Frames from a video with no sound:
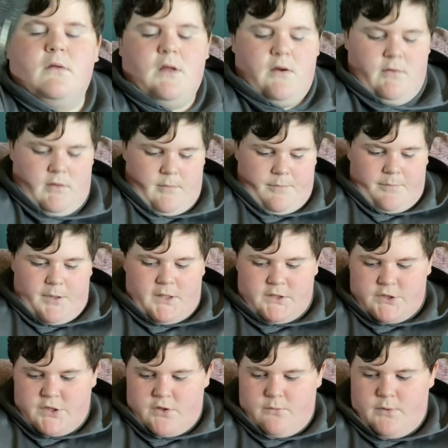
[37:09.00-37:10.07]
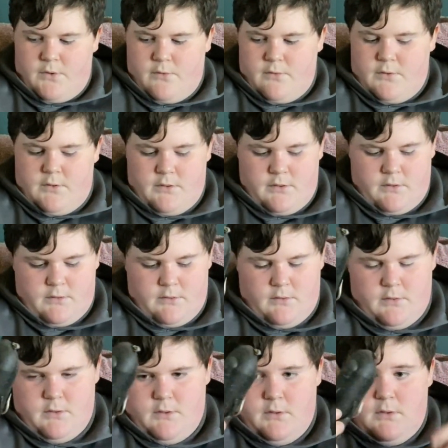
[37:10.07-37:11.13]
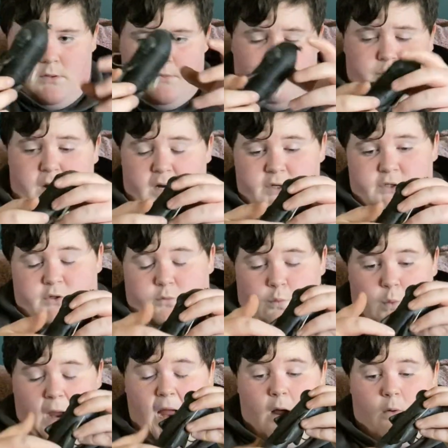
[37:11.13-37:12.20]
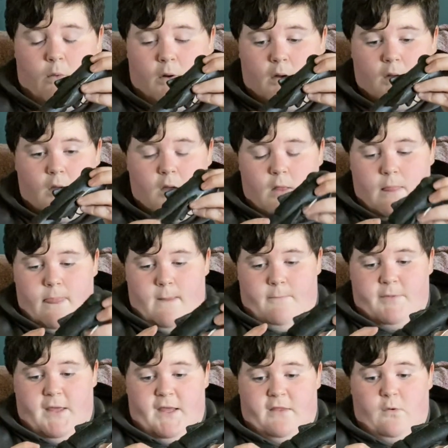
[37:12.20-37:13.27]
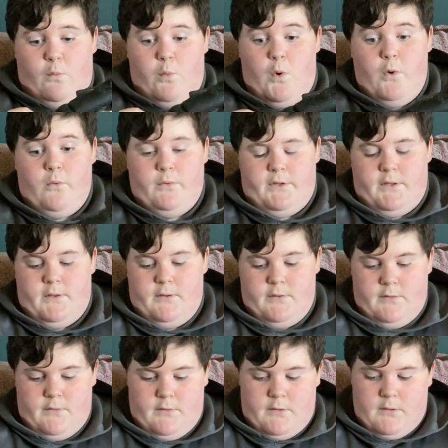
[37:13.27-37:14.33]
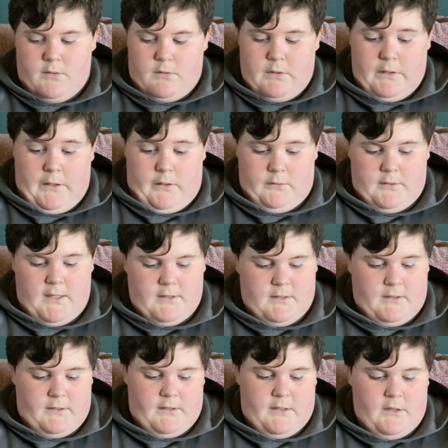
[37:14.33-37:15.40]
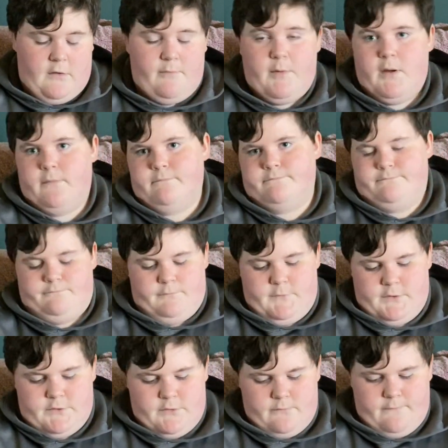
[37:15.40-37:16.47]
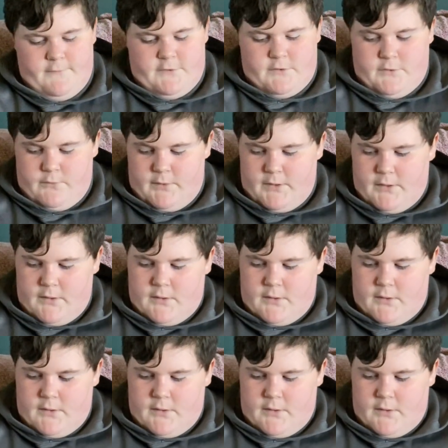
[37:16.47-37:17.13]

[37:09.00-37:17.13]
That was a puncture wound. Puncture. Wow. I'm saying it's a wound. Well, technically it is, but fisherman.